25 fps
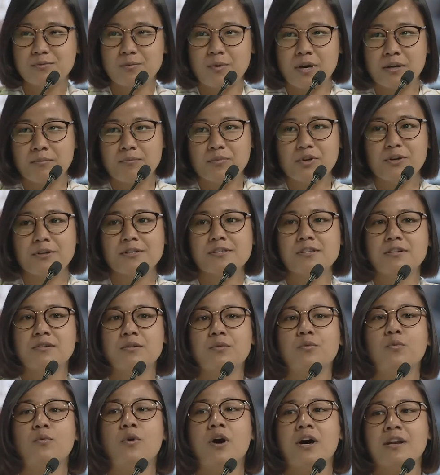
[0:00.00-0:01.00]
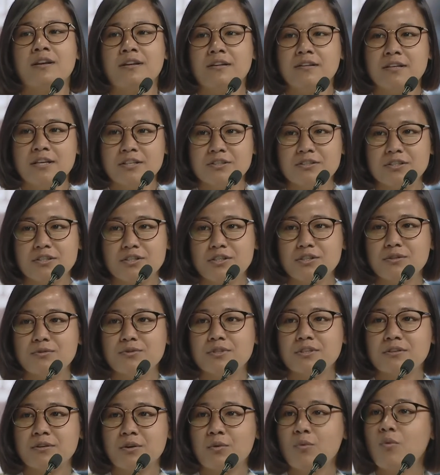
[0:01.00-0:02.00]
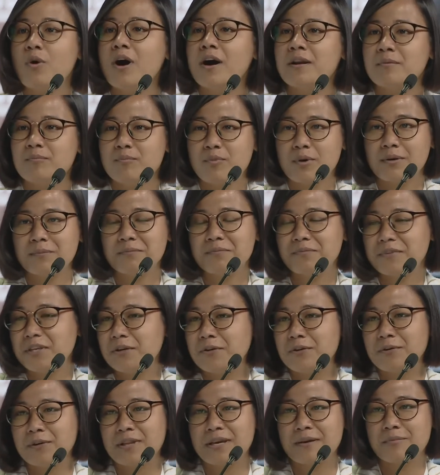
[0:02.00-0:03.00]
just one person or one institution or one, you